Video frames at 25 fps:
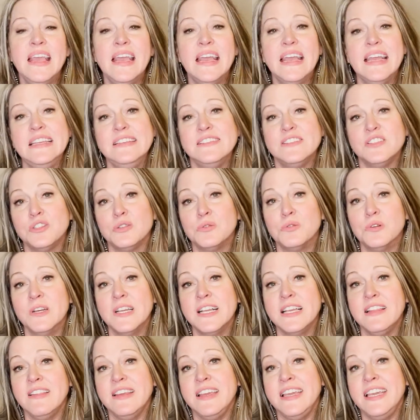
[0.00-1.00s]

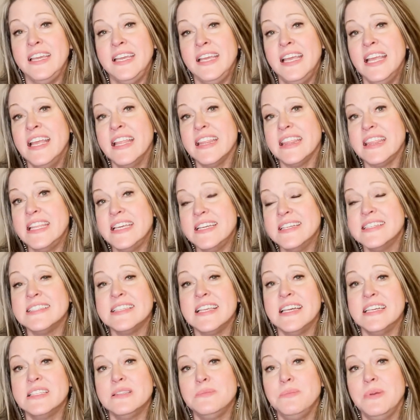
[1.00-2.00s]
Historically, this
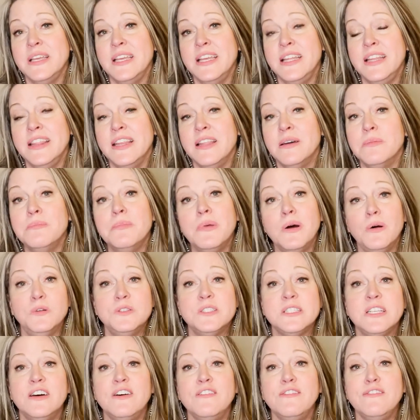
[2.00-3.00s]
has been the
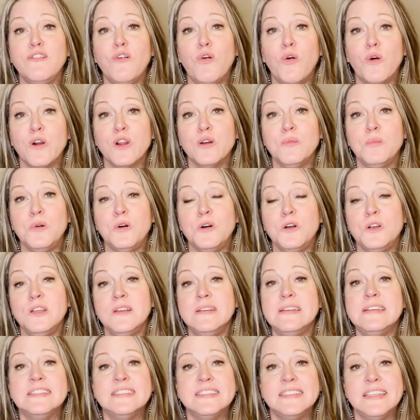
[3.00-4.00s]
most
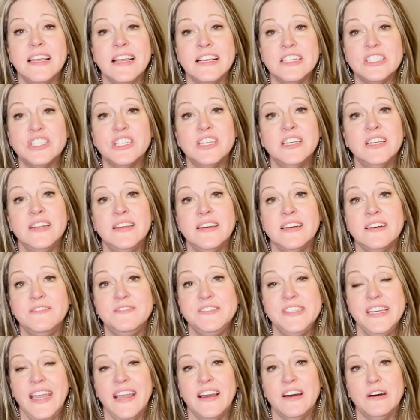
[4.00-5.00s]
affordable section of
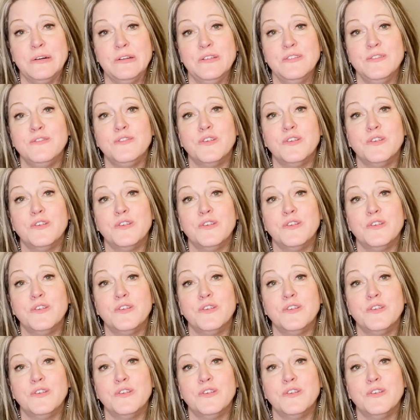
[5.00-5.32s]
town